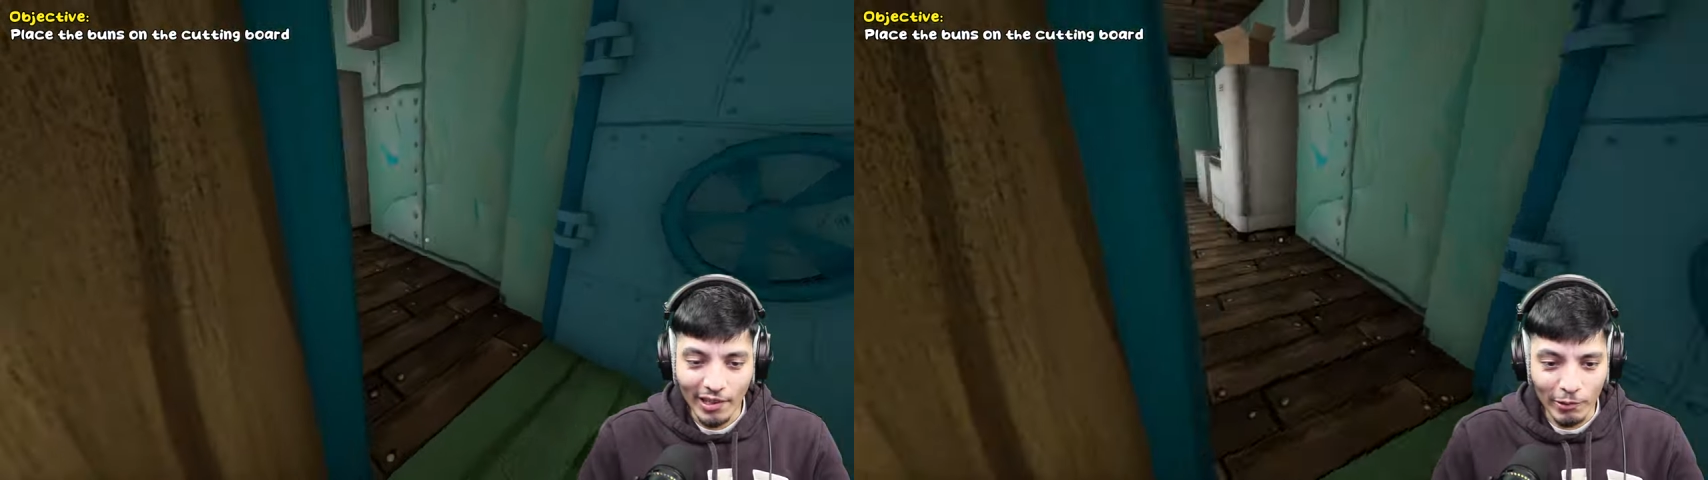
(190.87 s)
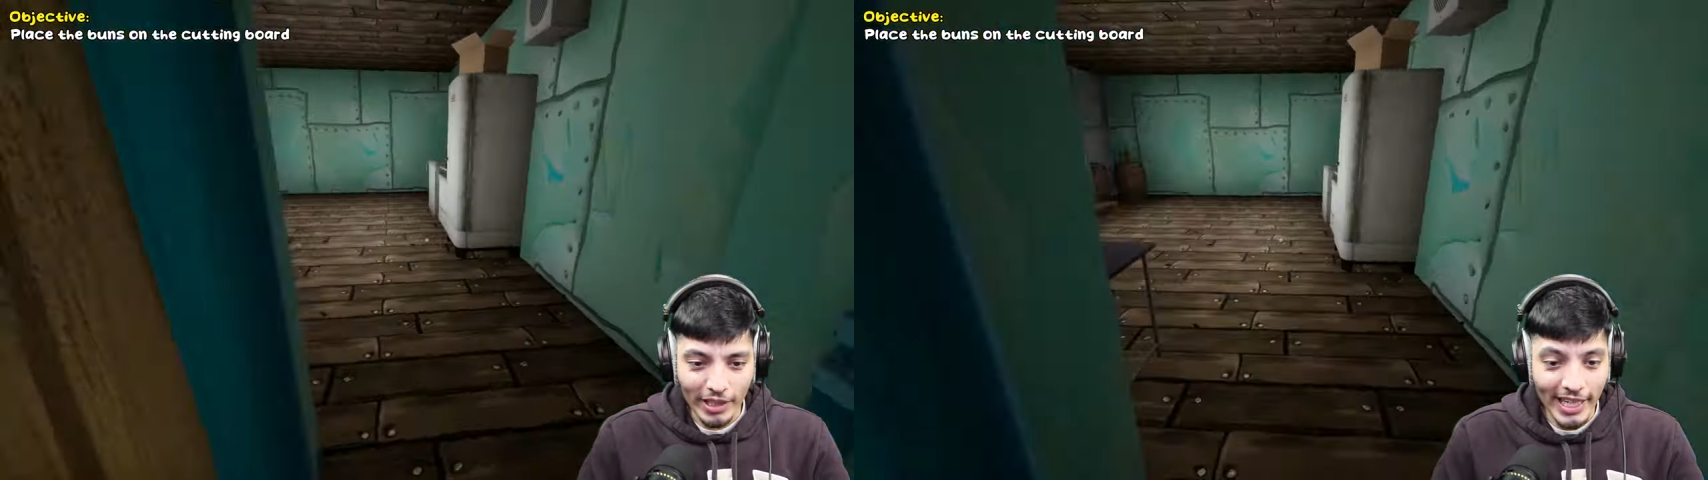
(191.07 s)

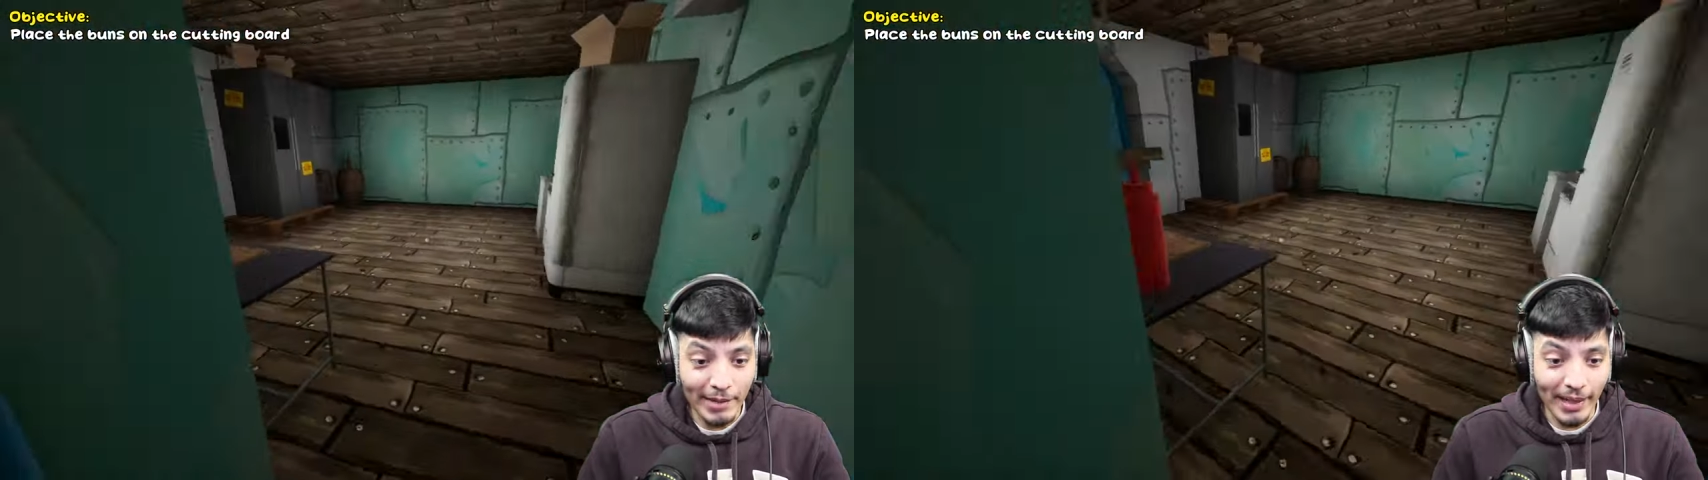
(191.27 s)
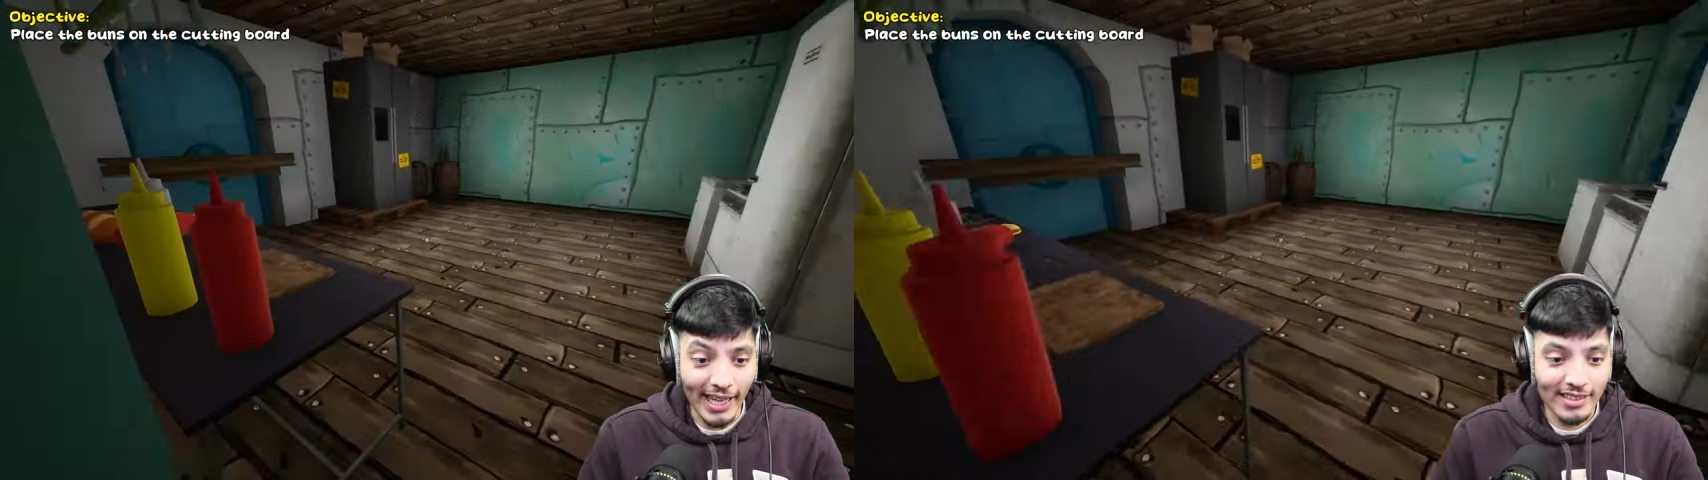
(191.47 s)

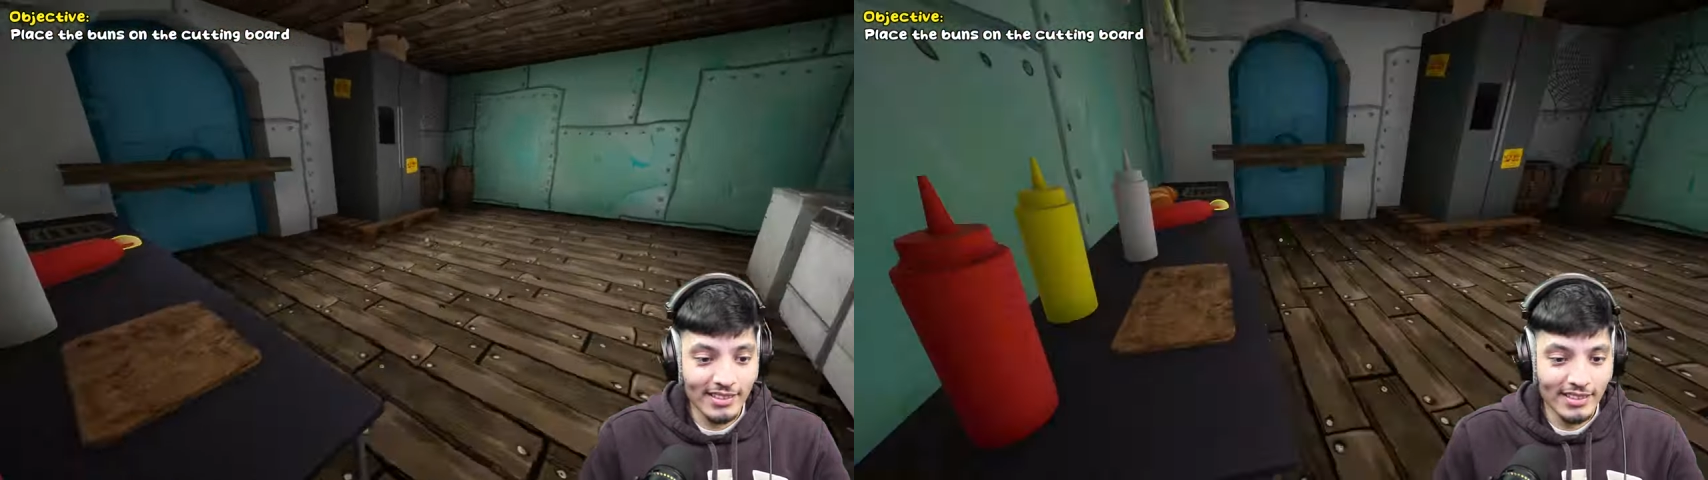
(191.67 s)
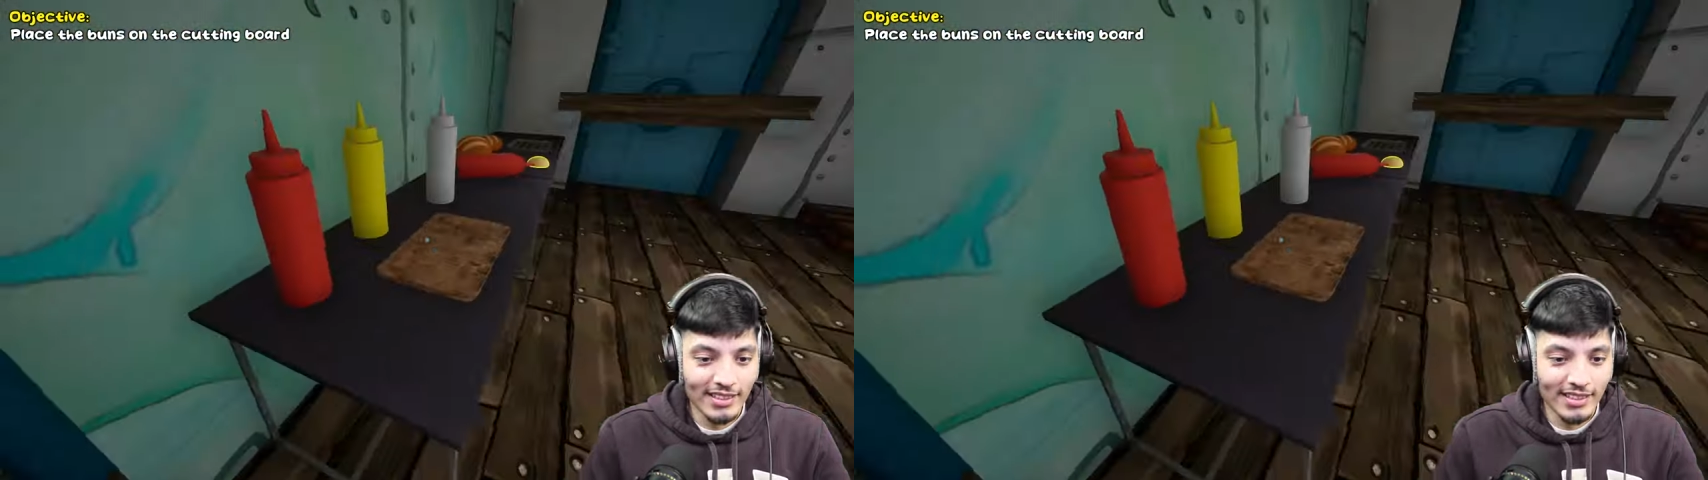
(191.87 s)
Okay, man.